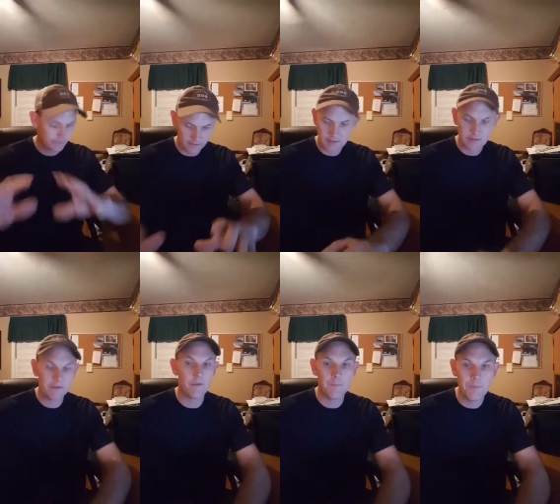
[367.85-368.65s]
doesn't
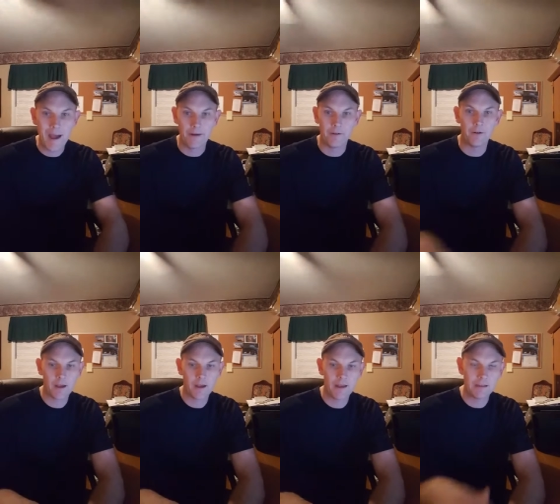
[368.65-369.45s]
even matter, okay?